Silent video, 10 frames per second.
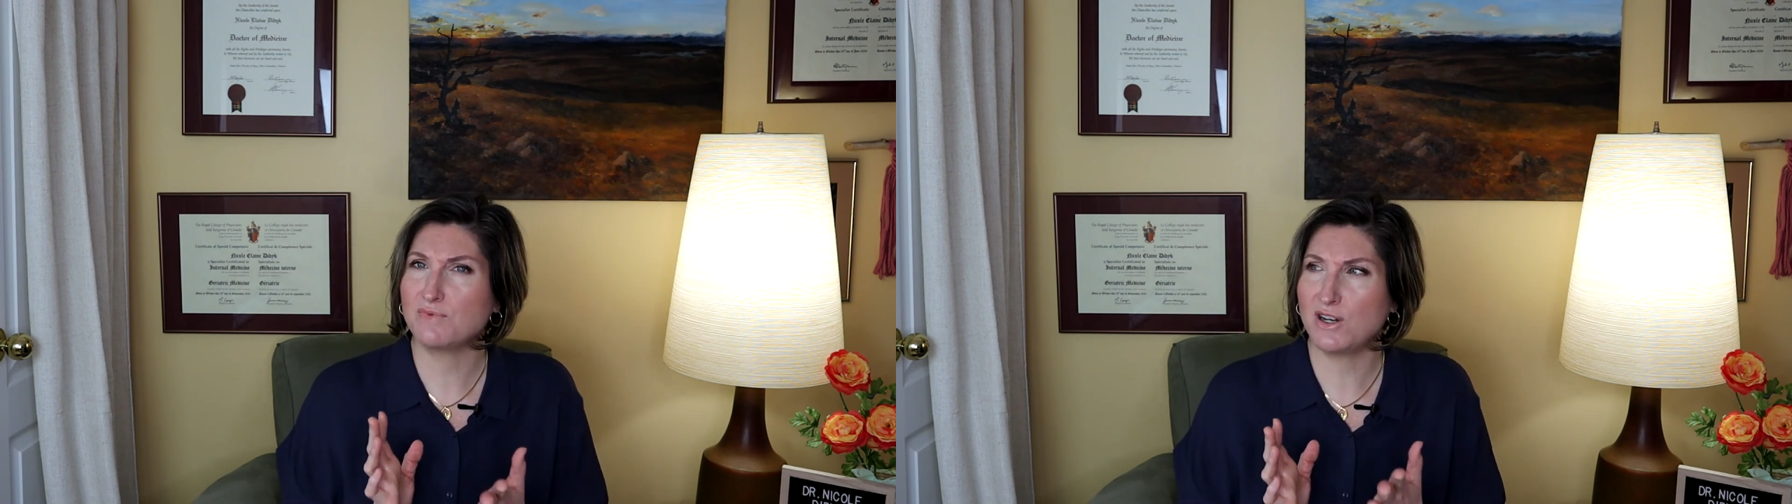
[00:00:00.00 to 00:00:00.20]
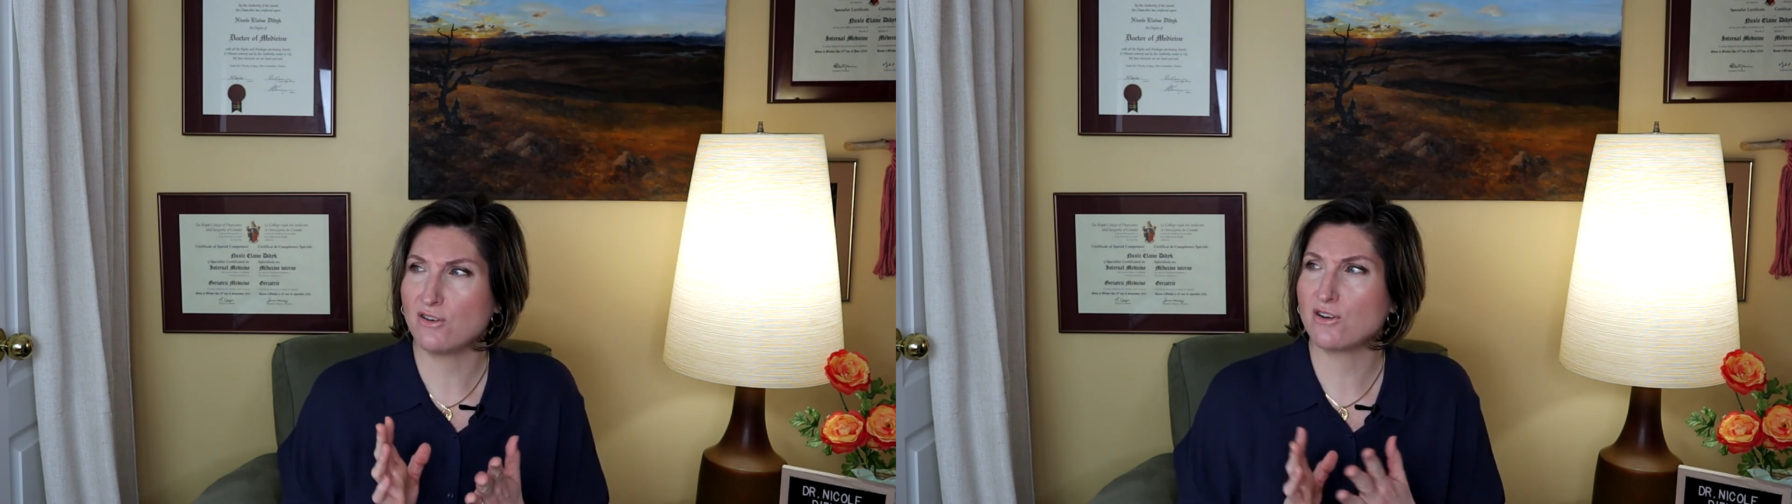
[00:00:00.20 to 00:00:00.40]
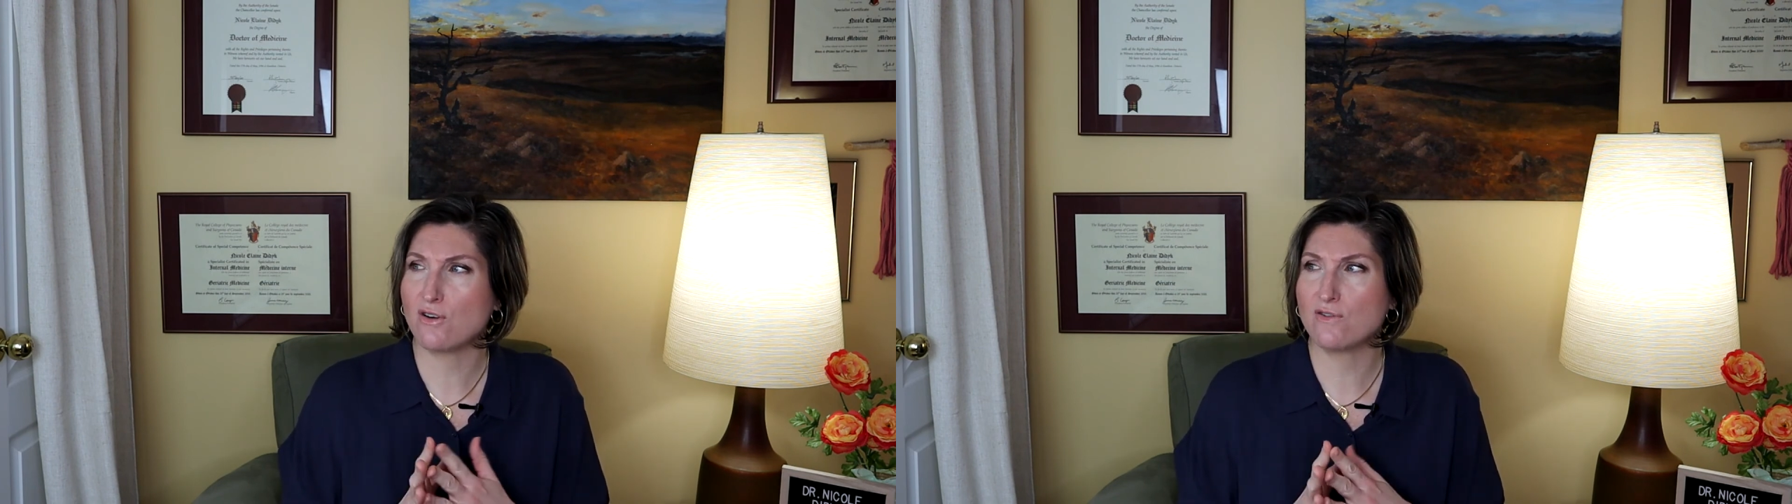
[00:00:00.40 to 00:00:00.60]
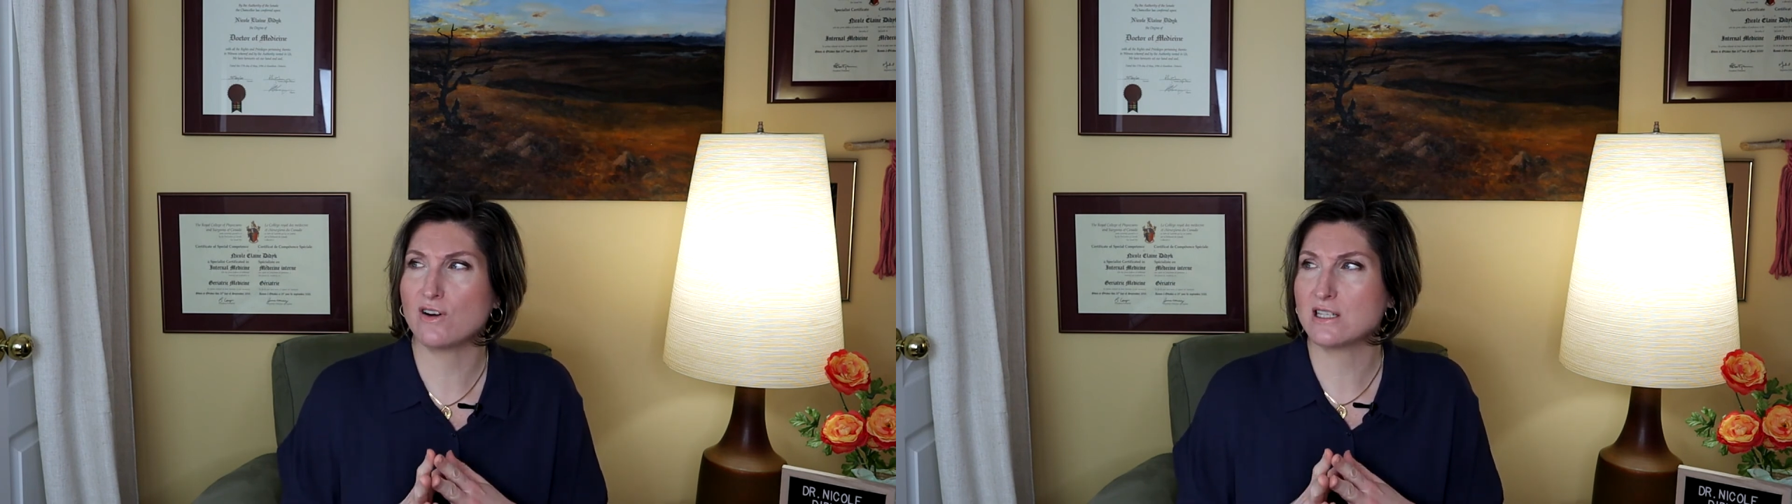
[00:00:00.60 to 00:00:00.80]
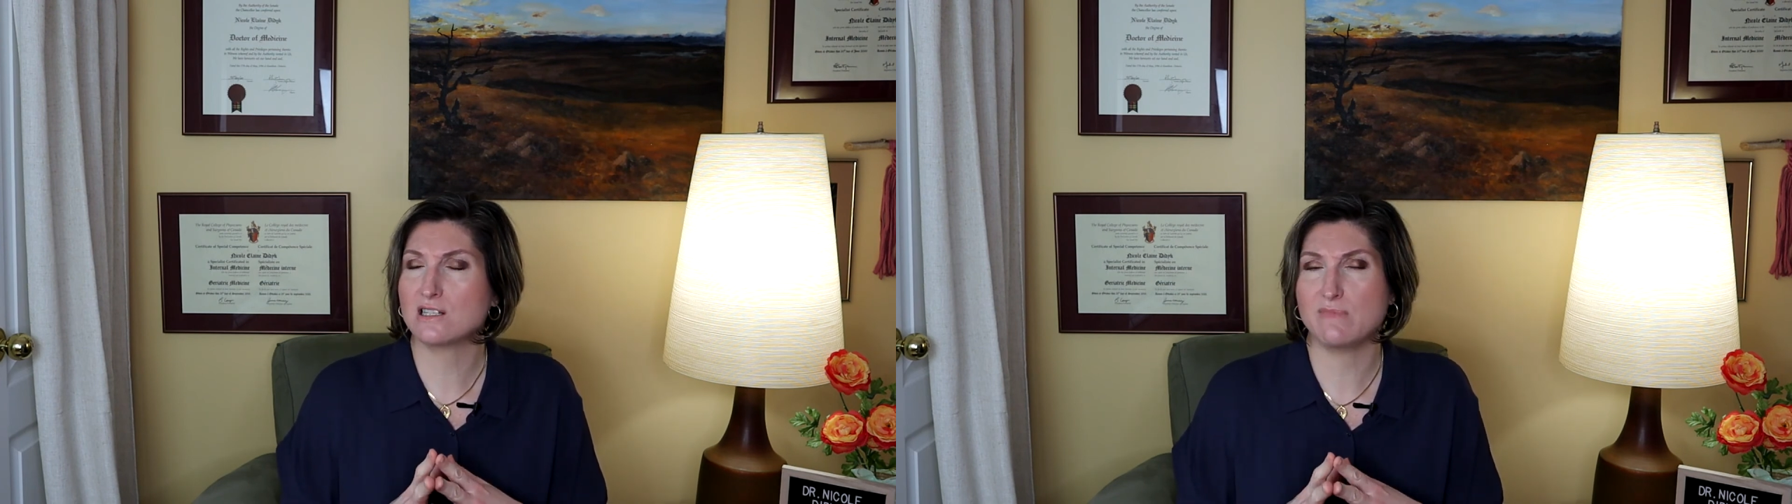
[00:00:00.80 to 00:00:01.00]
you know, you're
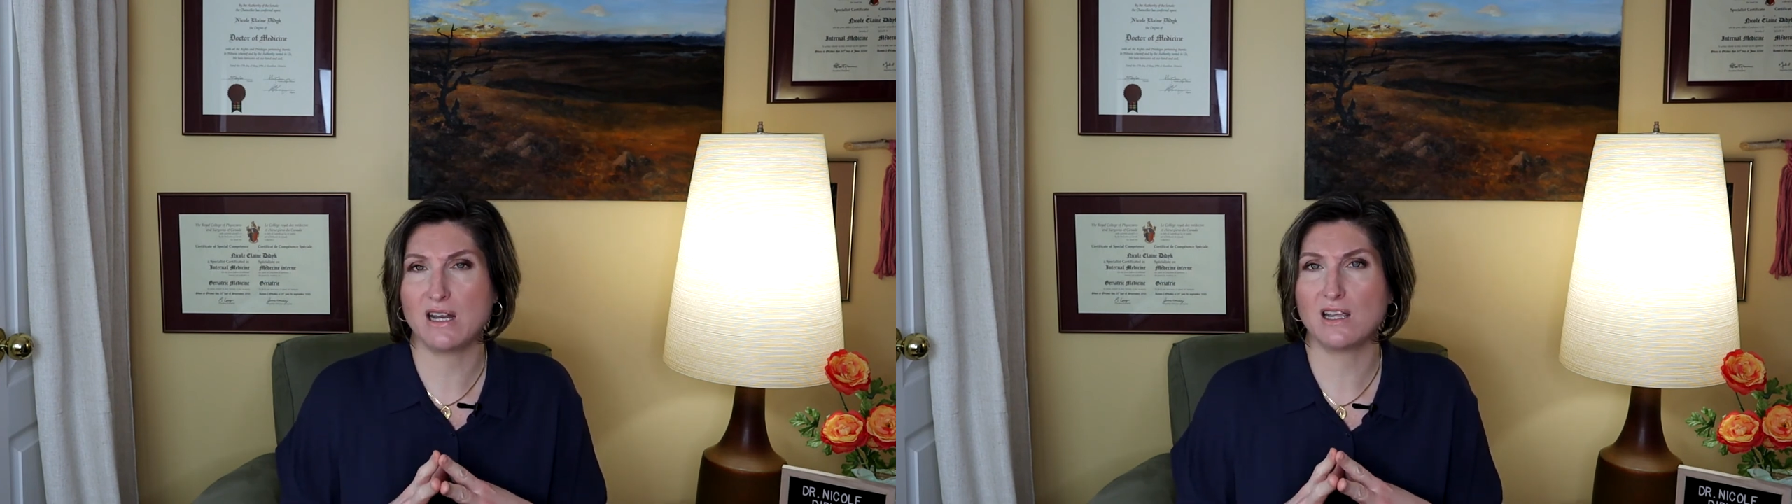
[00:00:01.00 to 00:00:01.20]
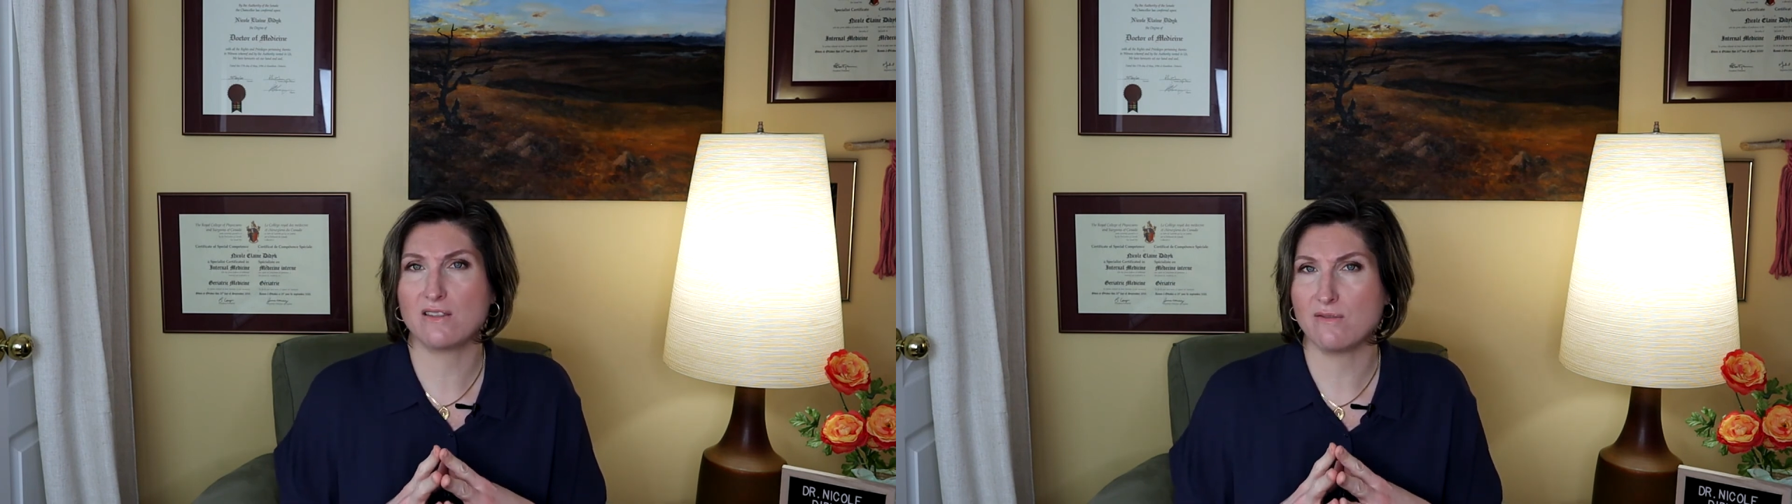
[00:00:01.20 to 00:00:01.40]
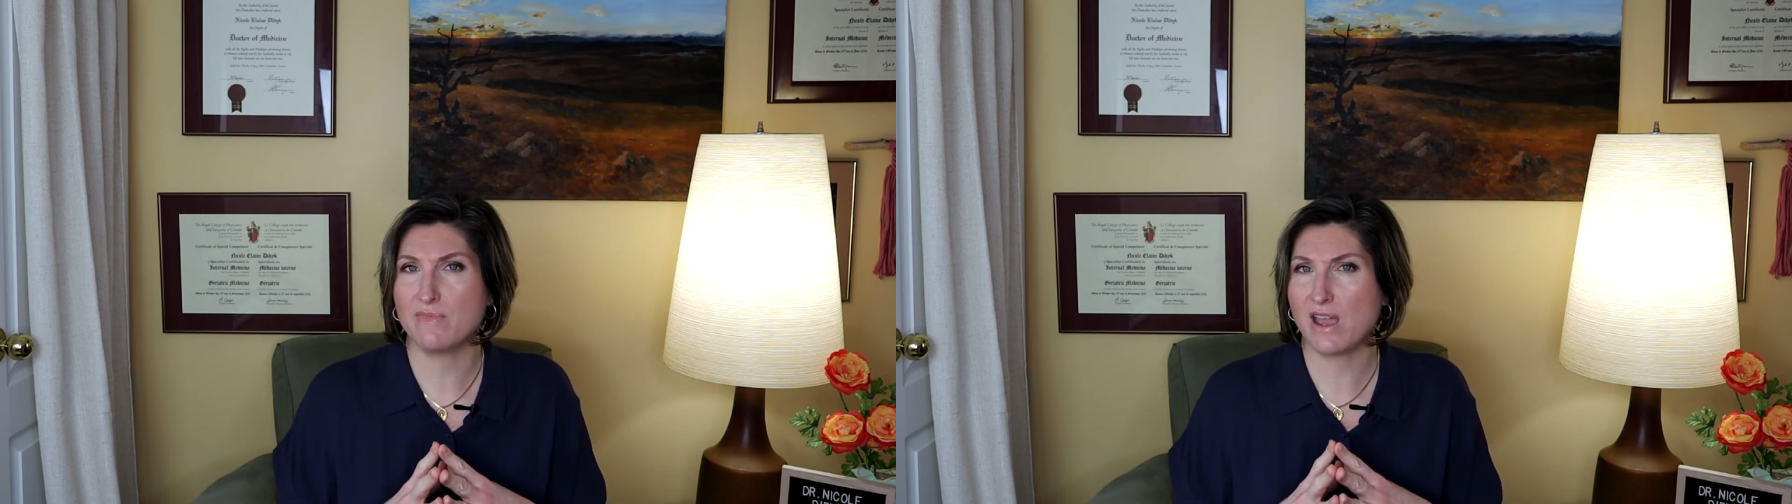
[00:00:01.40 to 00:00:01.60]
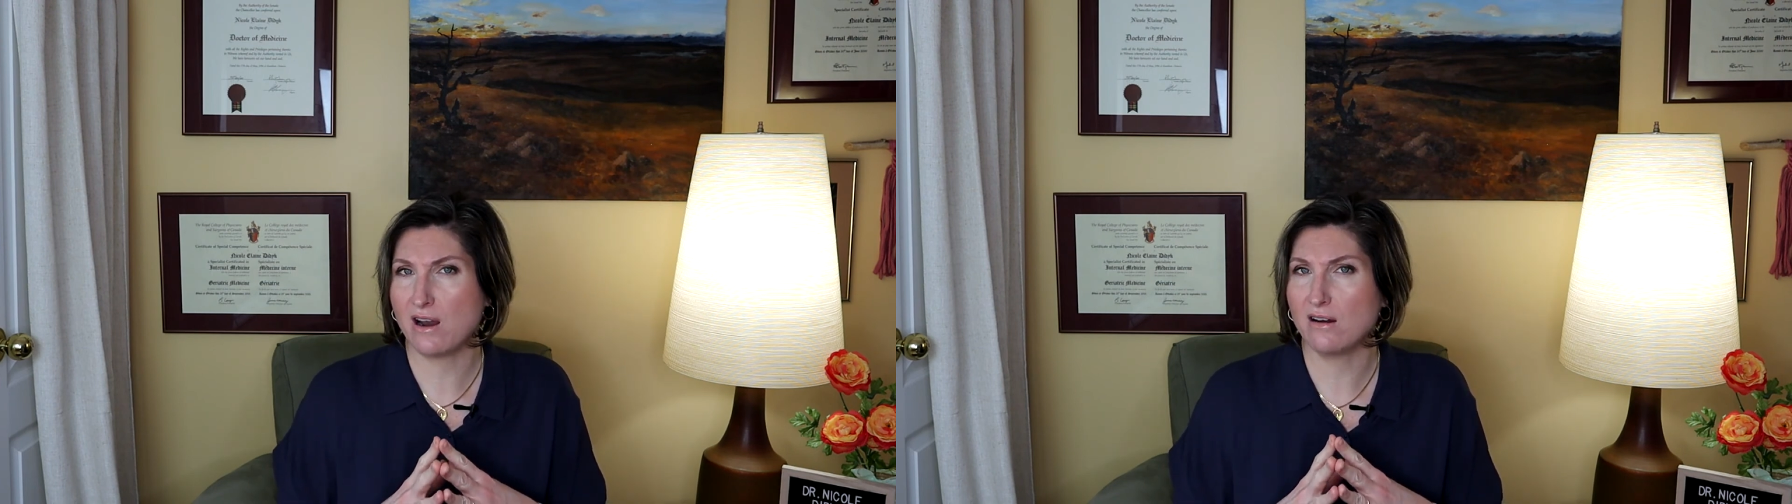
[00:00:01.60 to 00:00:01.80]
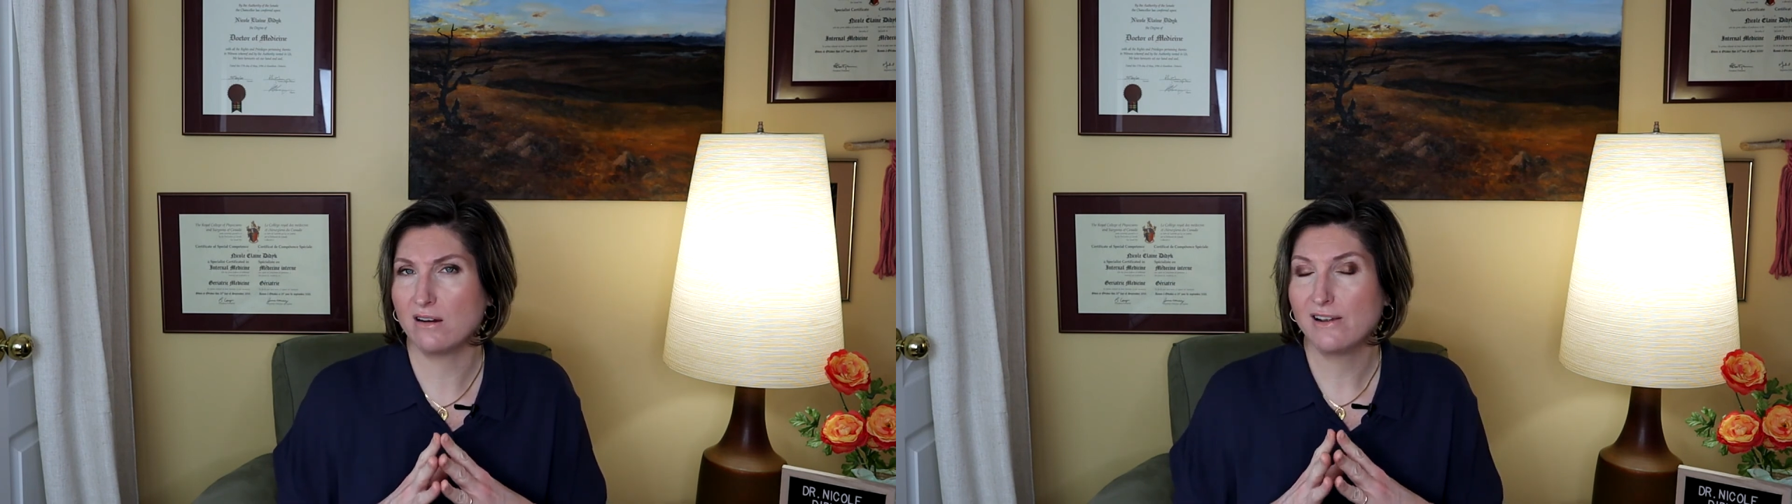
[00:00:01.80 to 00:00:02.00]
overestimating them
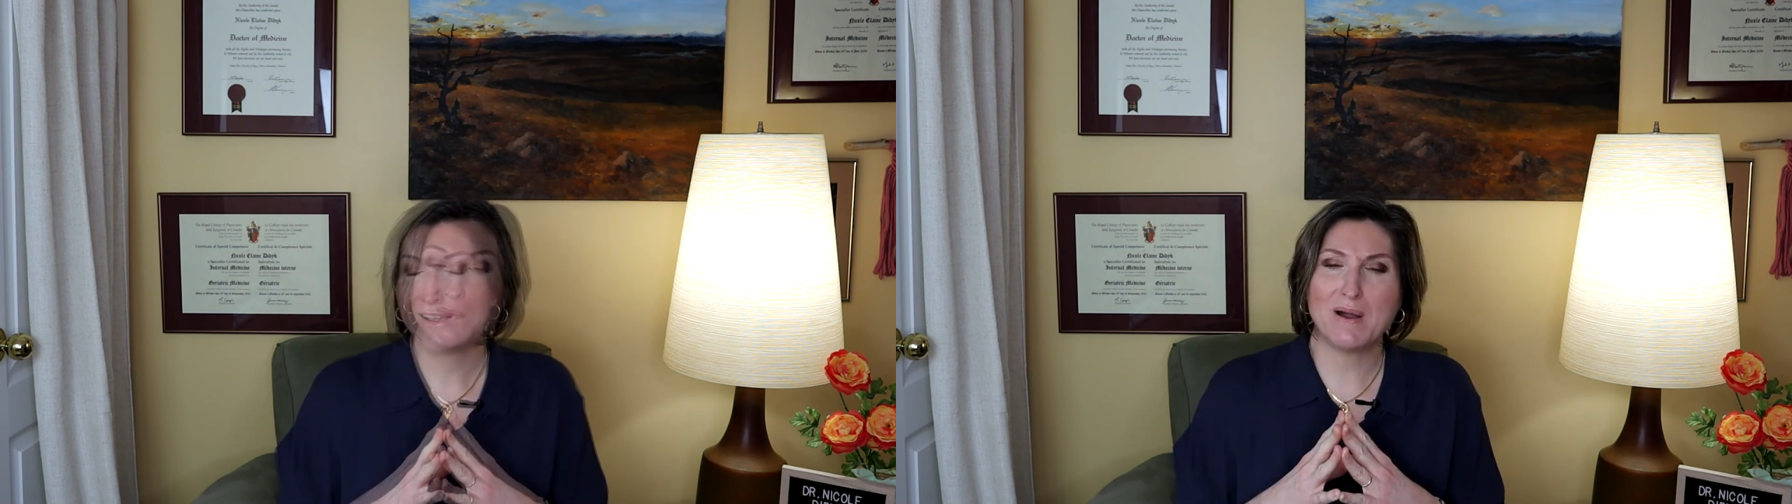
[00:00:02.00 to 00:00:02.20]
there.